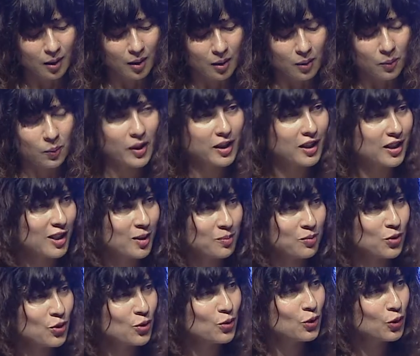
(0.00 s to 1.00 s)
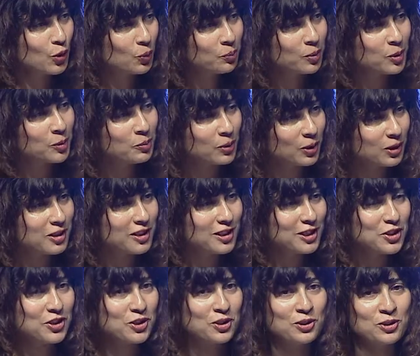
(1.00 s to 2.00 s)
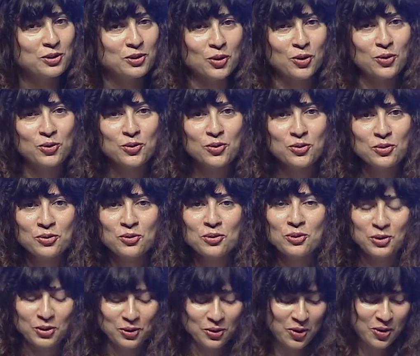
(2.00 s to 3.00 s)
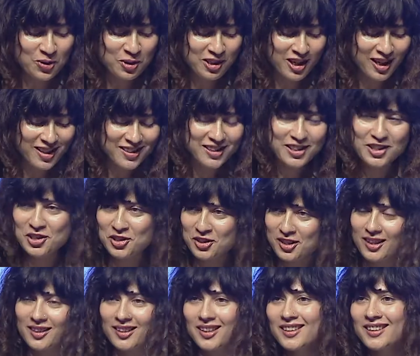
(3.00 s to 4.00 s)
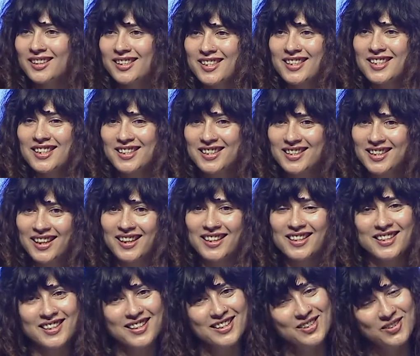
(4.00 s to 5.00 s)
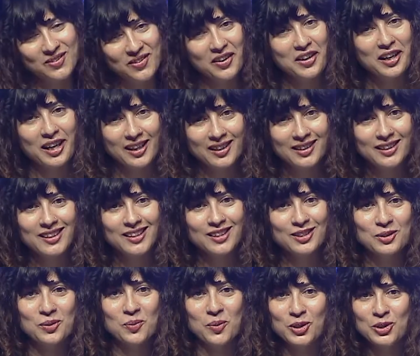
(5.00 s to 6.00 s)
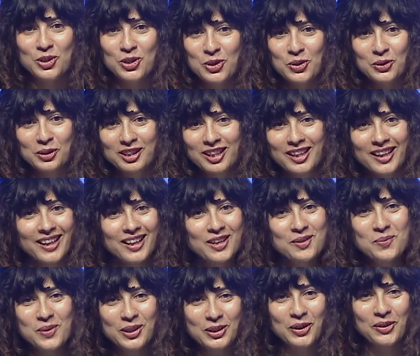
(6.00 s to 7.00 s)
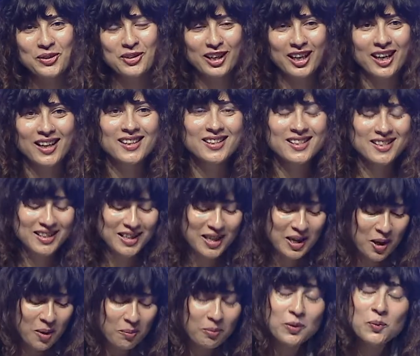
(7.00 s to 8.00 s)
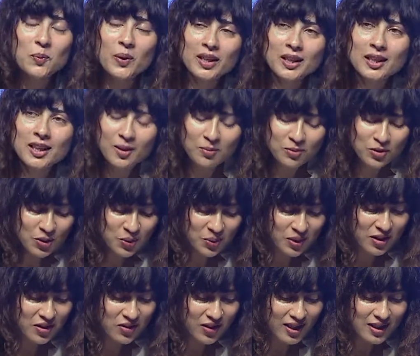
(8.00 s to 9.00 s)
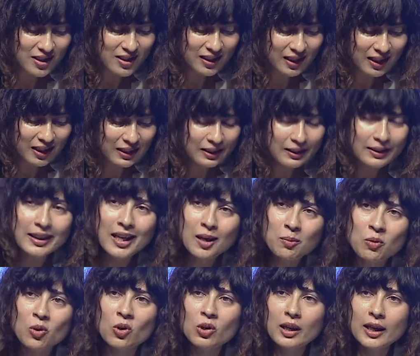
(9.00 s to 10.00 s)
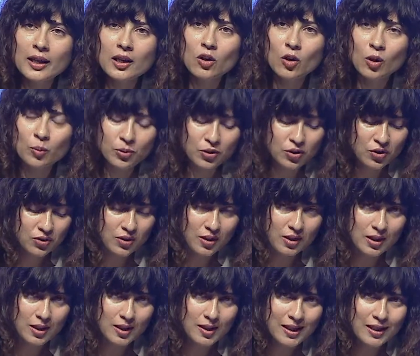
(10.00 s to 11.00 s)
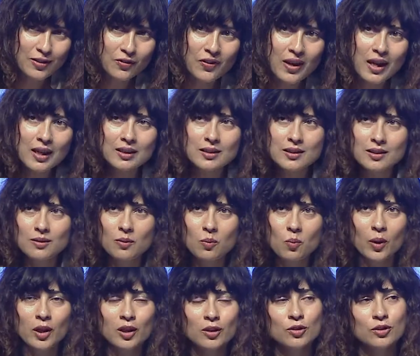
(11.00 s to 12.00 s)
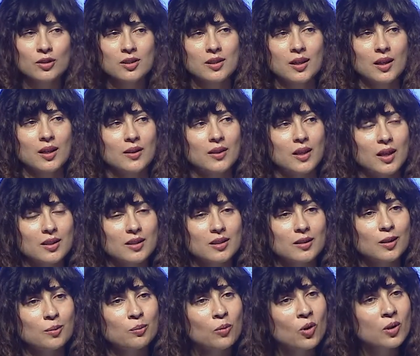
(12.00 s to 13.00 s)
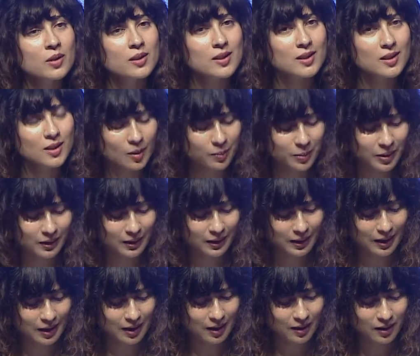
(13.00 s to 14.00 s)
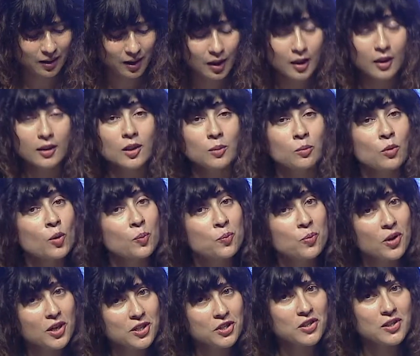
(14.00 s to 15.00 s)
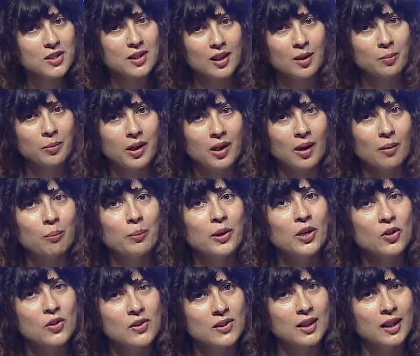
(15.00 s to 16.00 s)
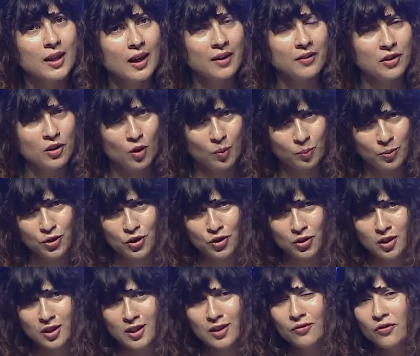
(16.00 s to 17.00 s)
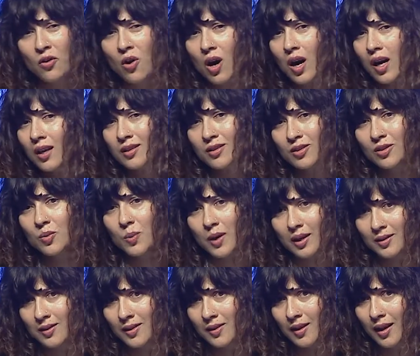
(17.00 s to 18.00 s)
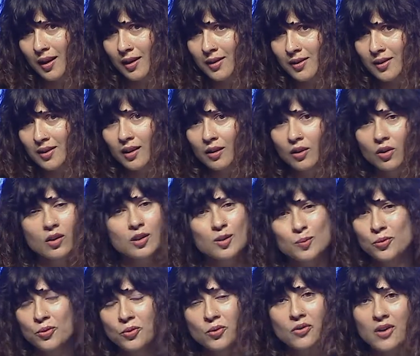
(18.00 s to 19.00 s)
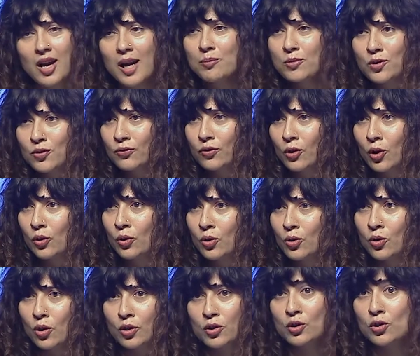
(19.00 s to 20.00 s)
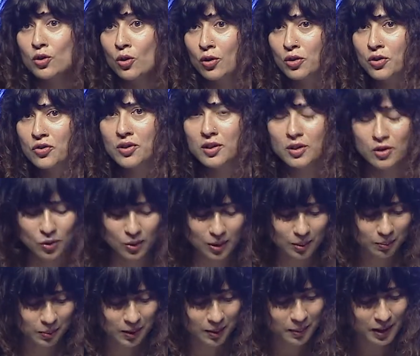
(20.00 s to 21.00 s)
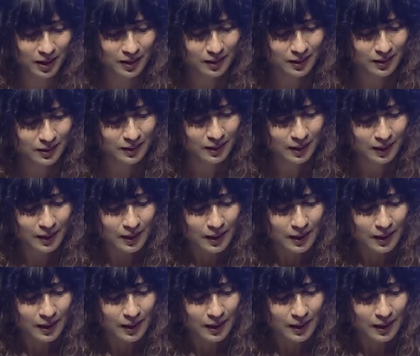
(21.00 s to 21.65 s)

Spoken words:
When it comes to lumpen politicians or gurus or organizations, I think this disstate is very healthy, so one should think with or against. But when it comes to a great thinker, they are more like opportunities. In fact, one could say that the more disturbing they are, the more precious they become, because they are an opportunity for us to exercise, not a program to follow, not a doctrine to implement.